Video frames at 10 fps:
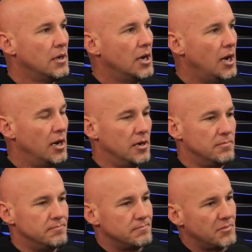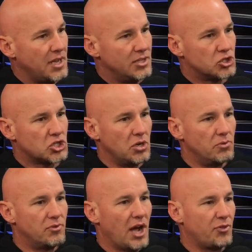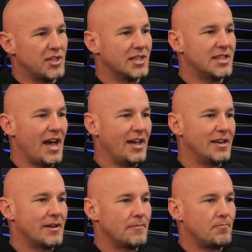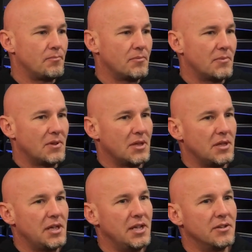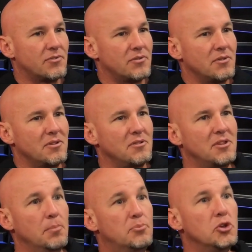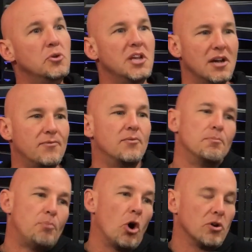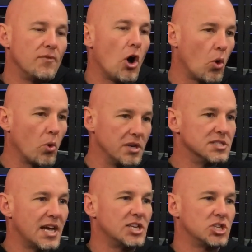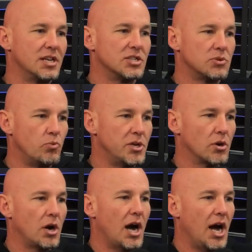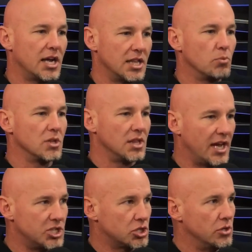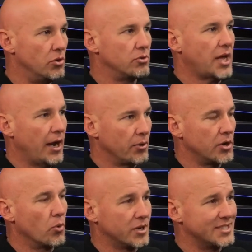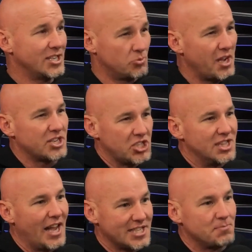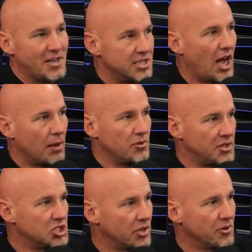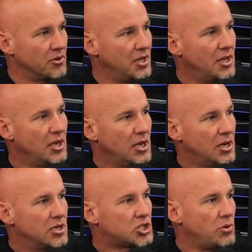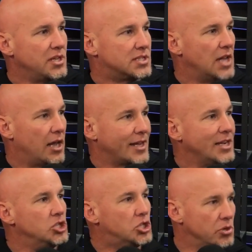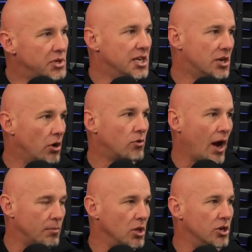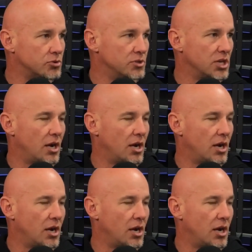Um. And so I think that that is the beauty of part of our organization is we are a highly relational, caring organization. We actually like spending time with each other. So it's not like a duty to go grab lunch with,